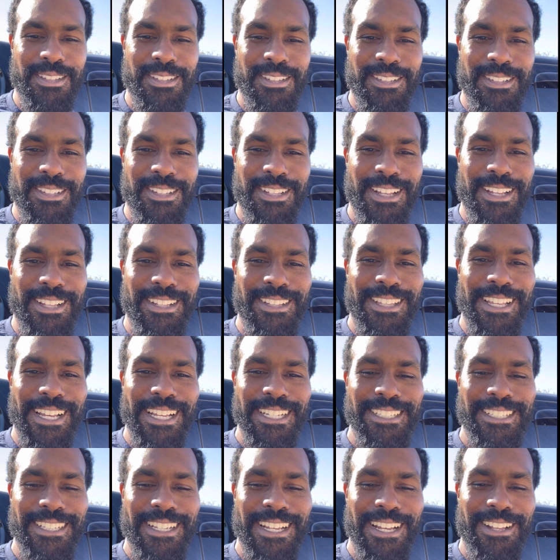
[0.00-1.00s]

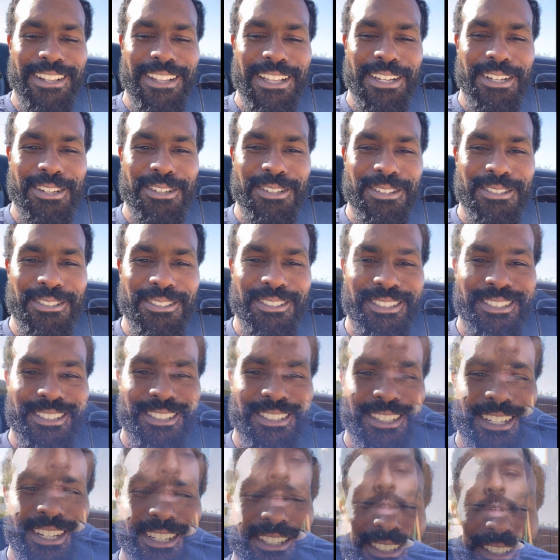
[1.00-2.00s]
that's how that goes.
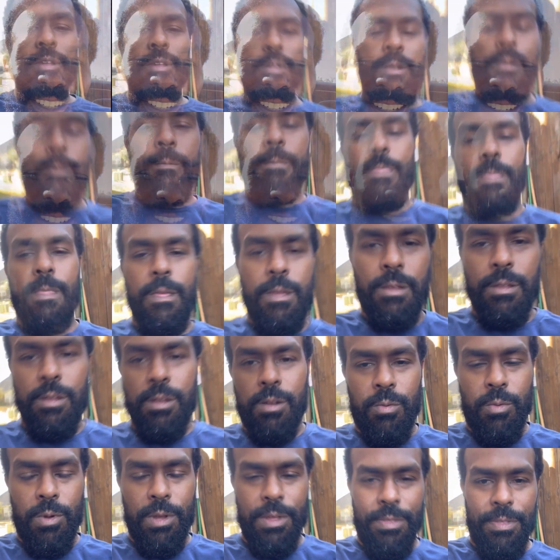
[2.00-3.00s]
Catch you later.
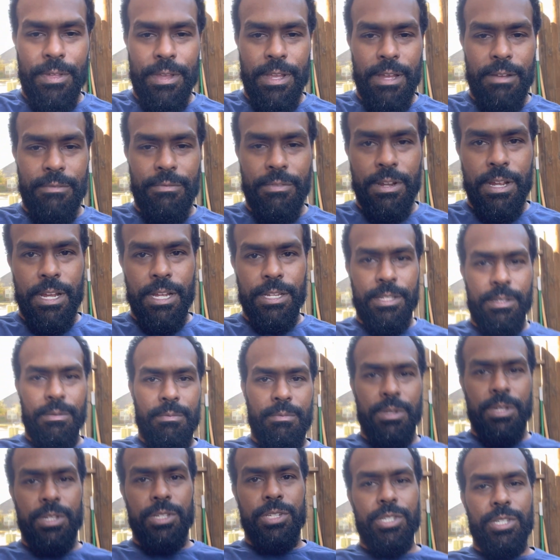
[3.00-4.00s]
One thing I forgot to
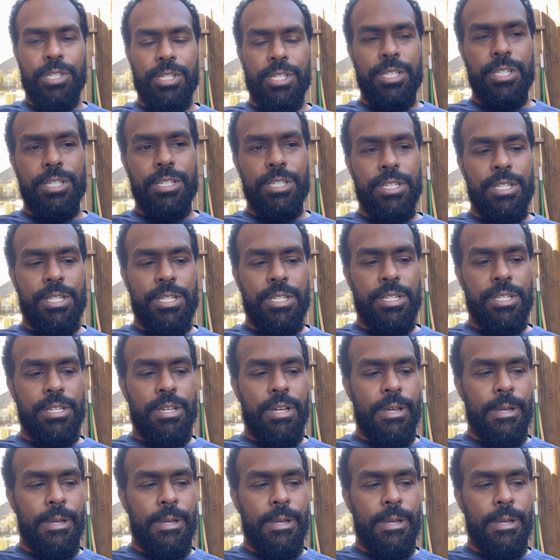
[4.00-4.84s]
mention is